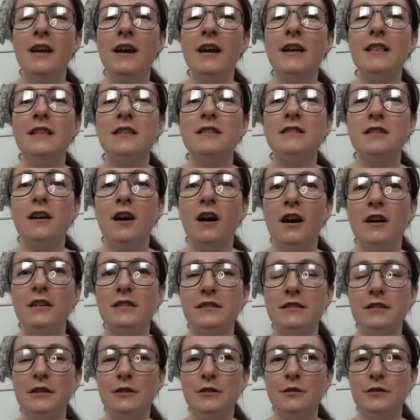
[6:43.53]
and then to
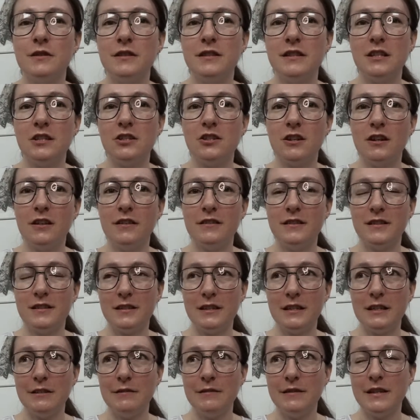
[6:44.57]
also stitch on the
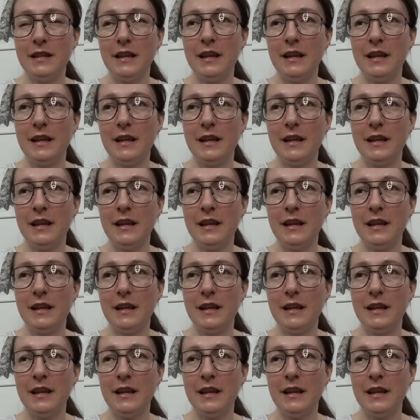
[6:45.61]
sleeves.